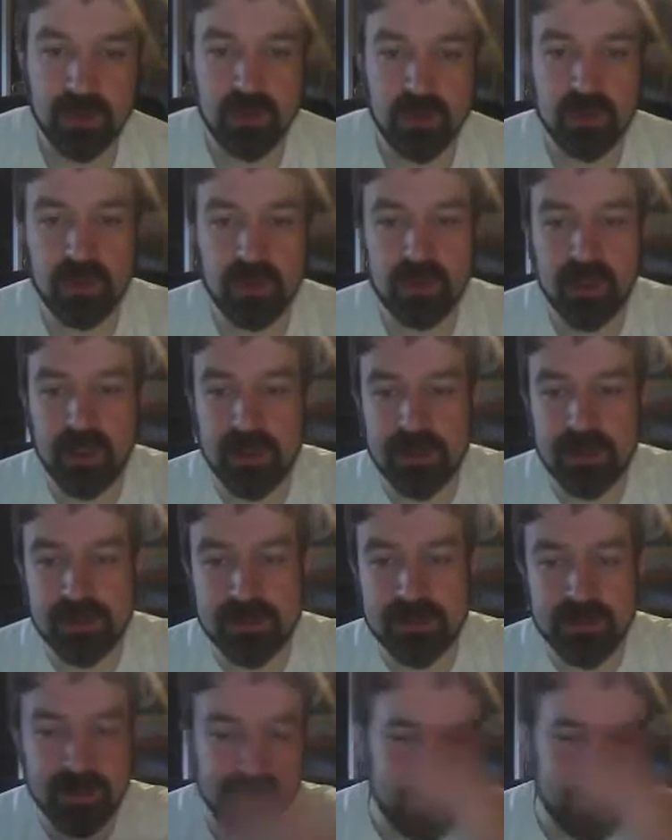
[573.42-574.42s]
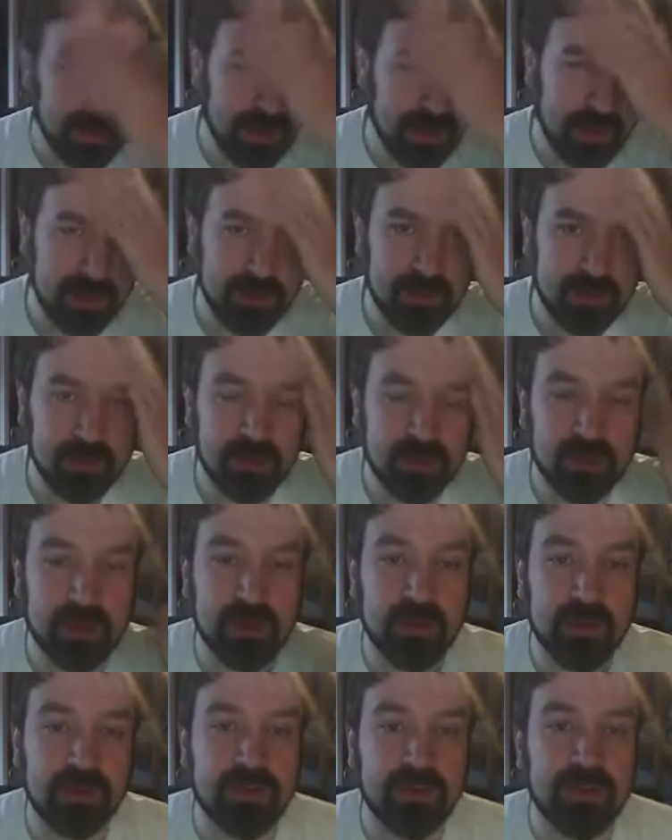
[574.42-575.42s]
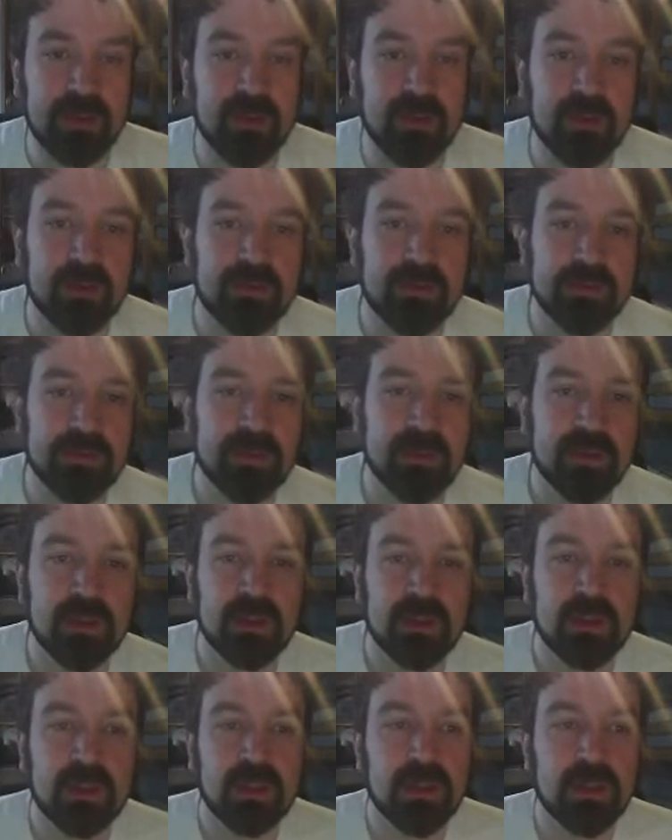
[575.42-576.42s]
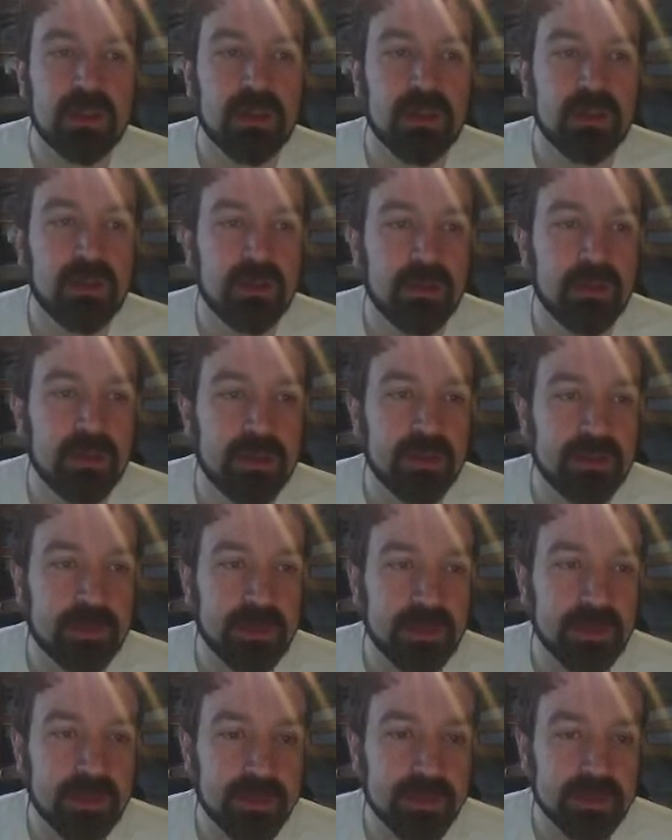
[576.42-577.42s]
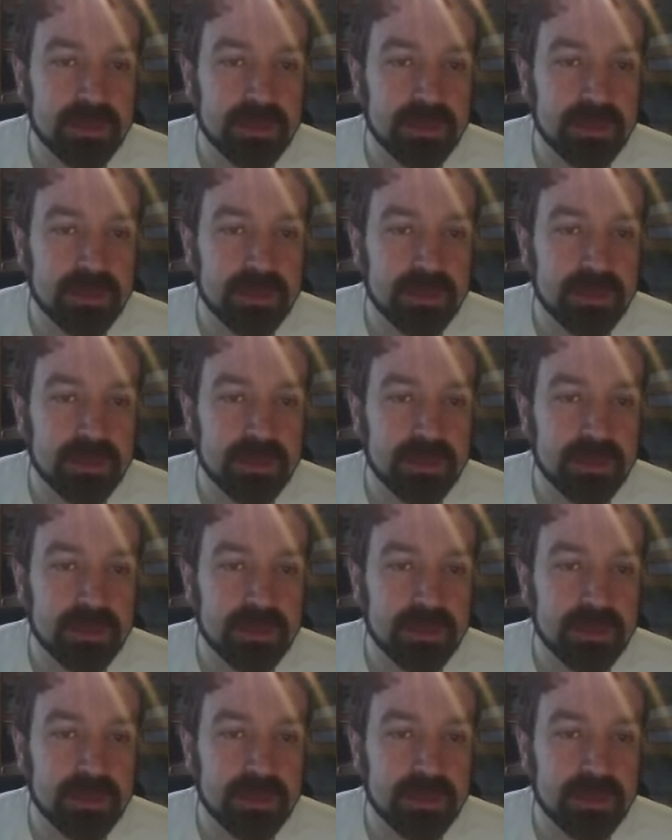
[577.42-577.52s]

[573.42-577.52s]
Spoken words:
that is the main crux of this build.